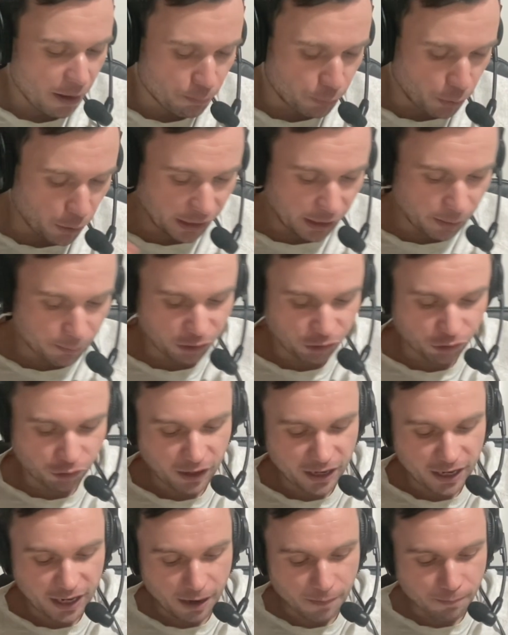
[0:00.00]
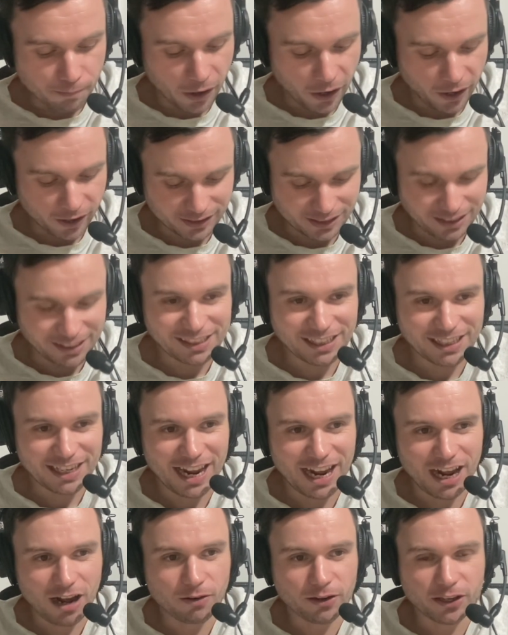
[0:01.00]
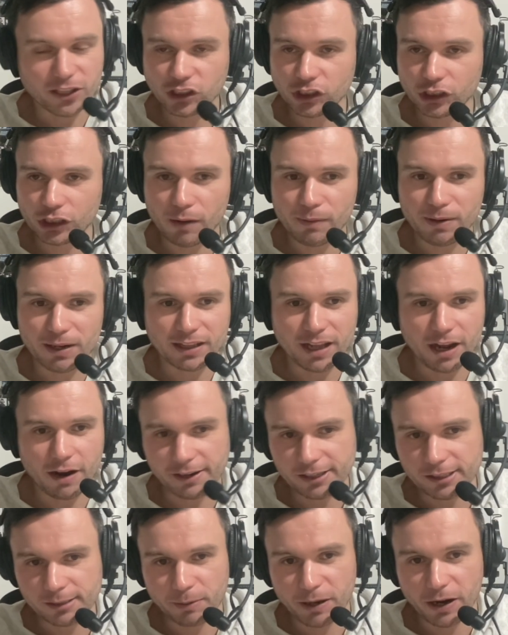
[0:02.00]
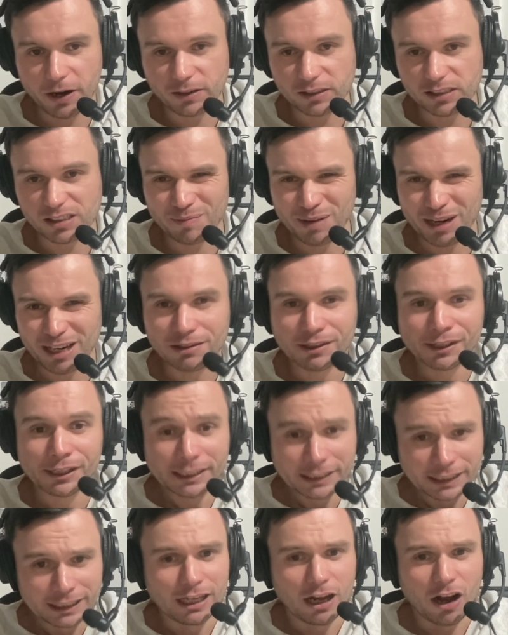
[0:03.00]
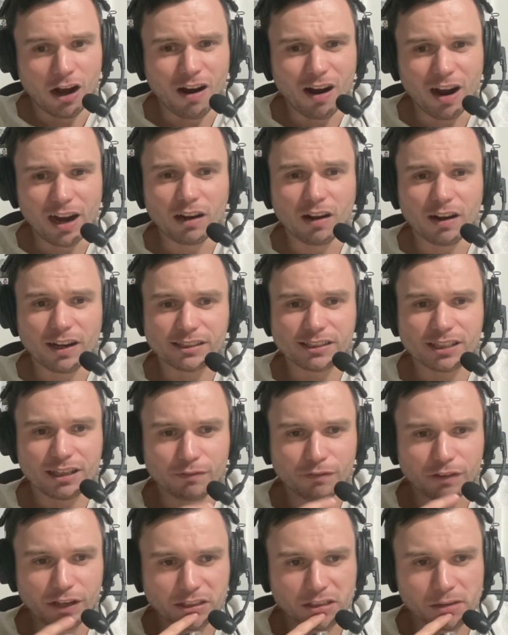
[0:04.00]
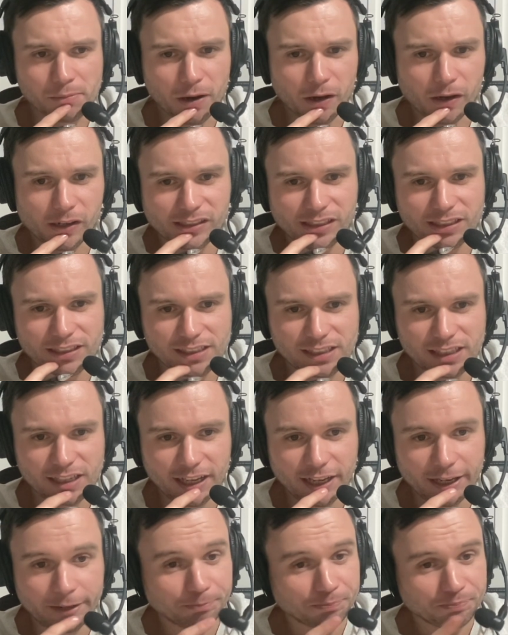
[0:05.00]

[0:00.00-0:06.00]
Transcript: Point number 3, Martins and Hauger showing their experience. I mean, highlighting Victor Martins here.